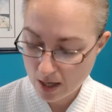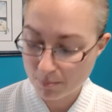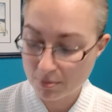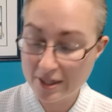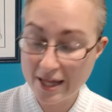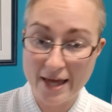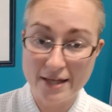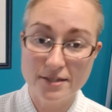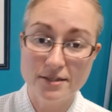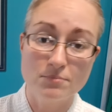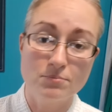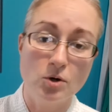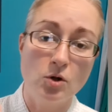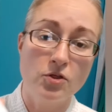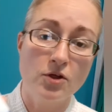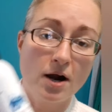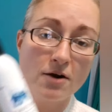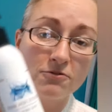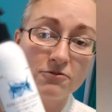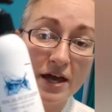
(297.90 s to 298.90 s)
blend in both
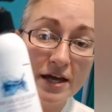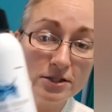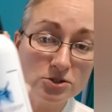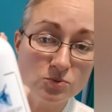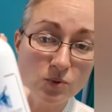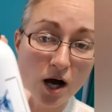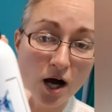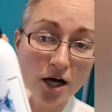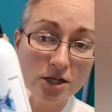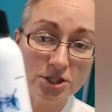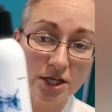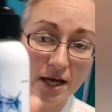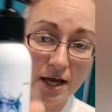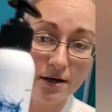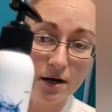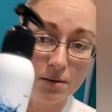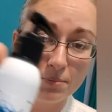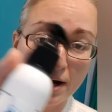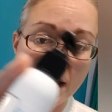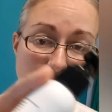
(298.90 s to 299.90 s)
our face wash and
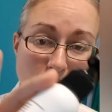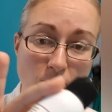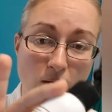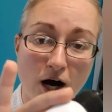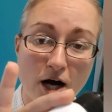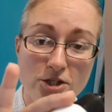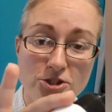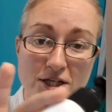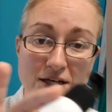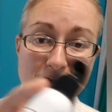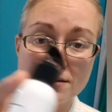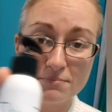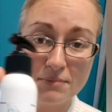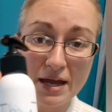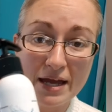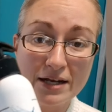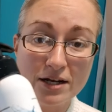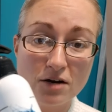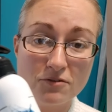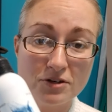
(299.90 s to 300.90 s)
our body wash is
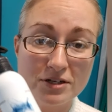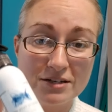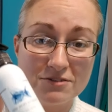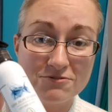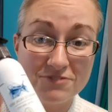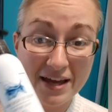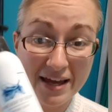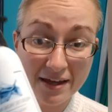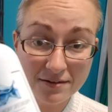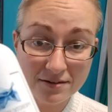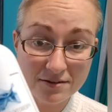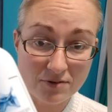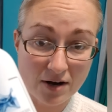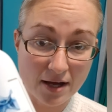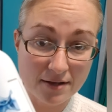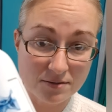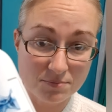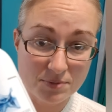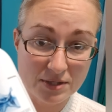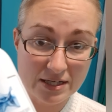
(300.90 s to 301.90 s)
made of an advanced
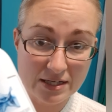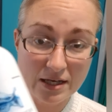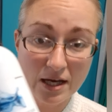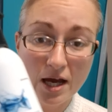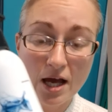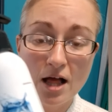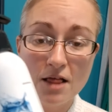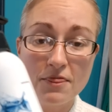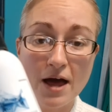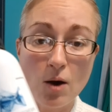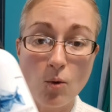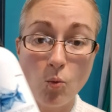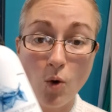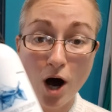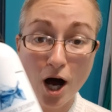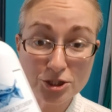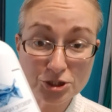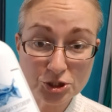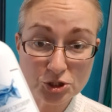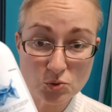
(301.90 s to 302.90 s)
recipe that
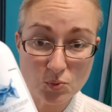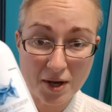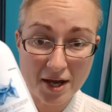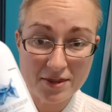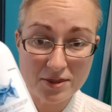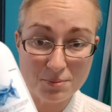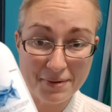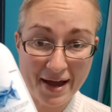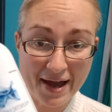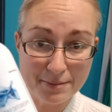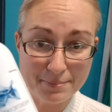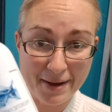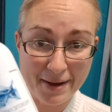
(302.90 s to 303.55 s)
washes away the bad